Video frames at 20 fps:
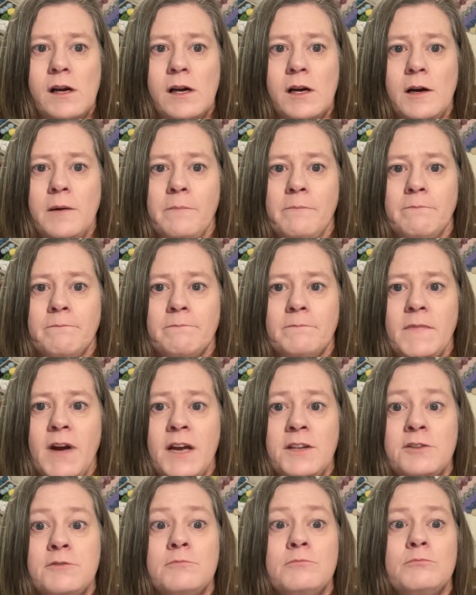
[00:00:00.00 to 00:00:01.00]
Um, I
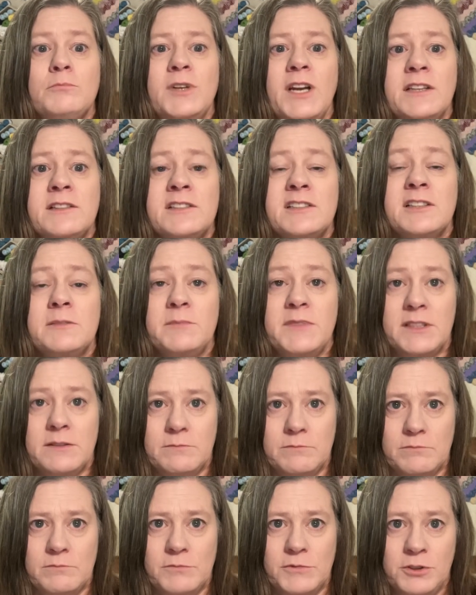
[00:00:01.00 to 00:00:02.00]
had to, we had to submit
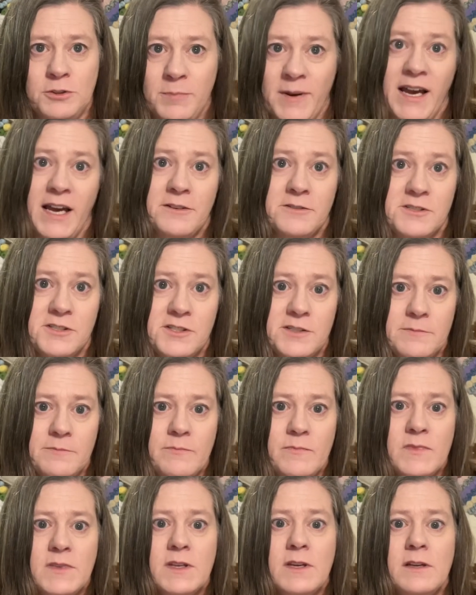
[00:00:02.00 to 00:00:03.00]
two patterns,
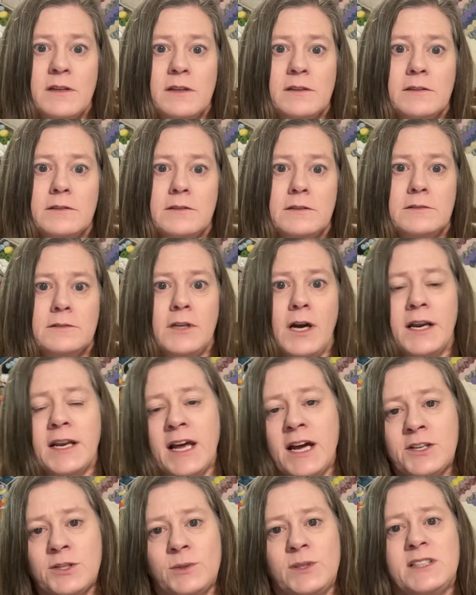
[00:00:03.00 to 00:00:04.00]
not
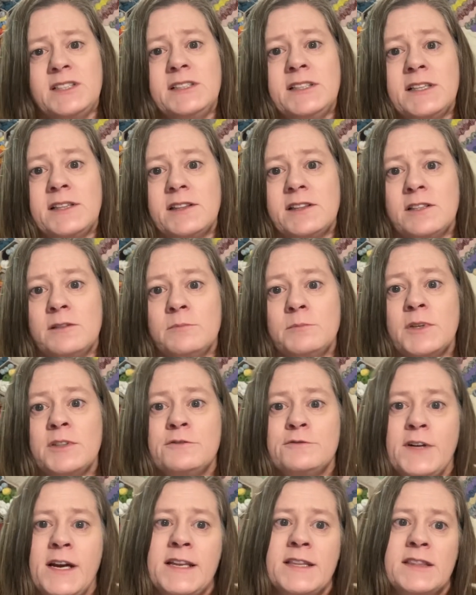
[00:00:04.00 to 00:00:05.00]
actually knit them, but
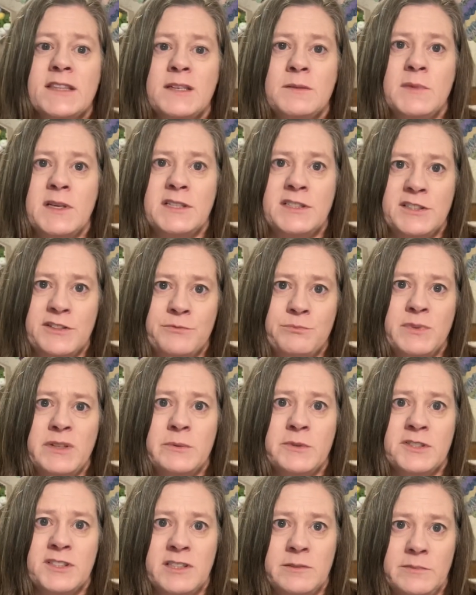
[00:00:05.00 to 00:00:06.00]
write them as if we
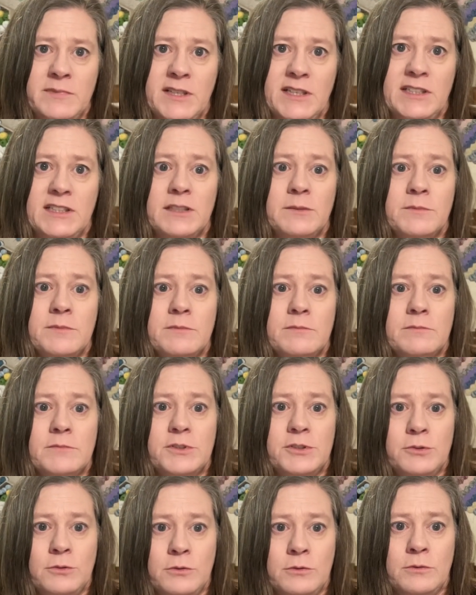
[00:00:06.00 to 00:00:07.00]
were submitting them
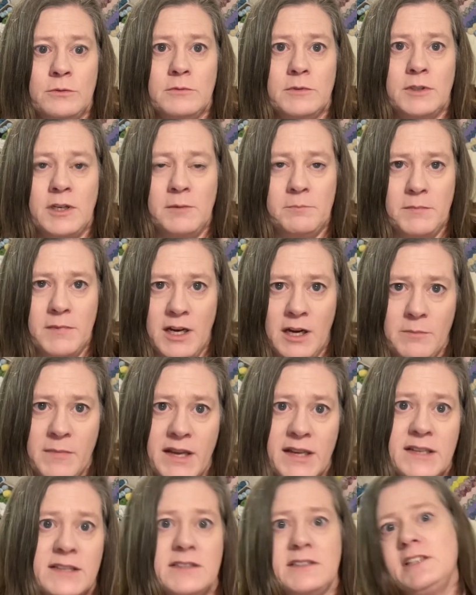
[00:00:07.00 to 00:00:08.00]
to a, a
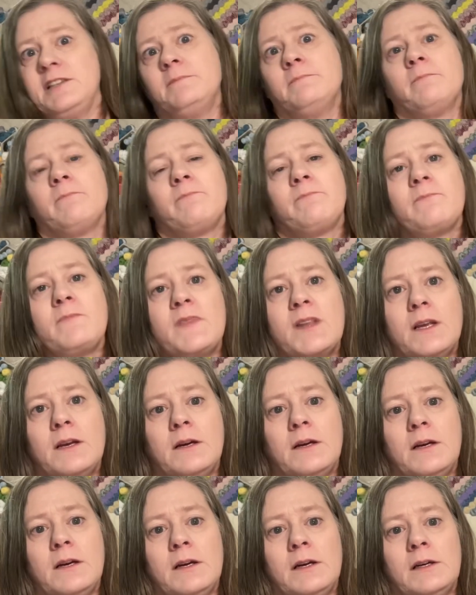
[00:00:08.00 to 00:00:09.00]
magazine.
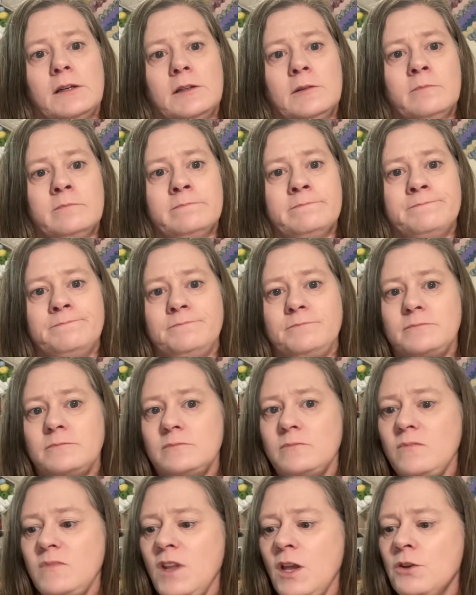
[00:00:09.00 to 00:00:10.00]

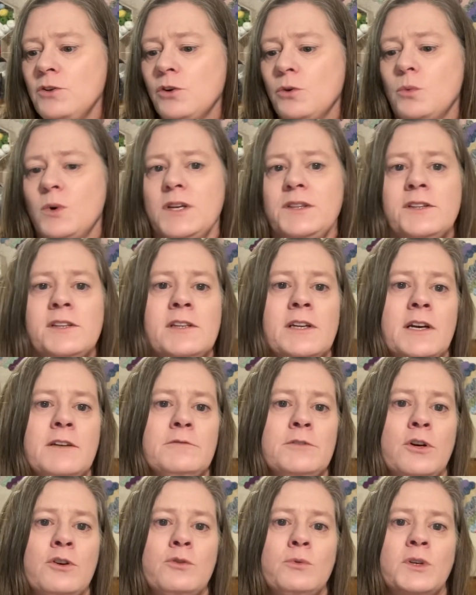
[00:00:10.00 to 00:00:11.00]
The one that I
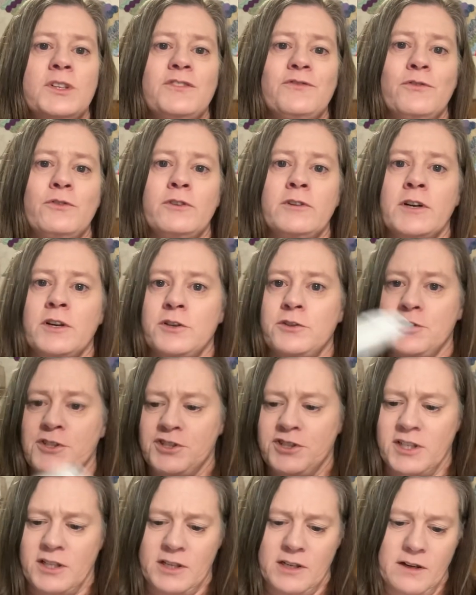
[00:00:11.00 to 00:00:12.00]
wrote was for a
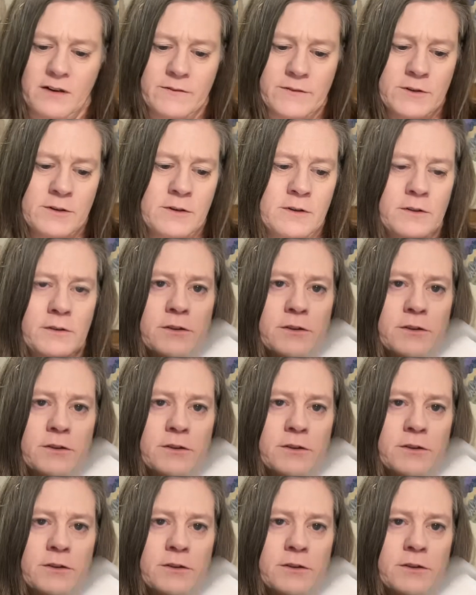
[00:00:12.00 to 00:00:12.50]
cushion cover.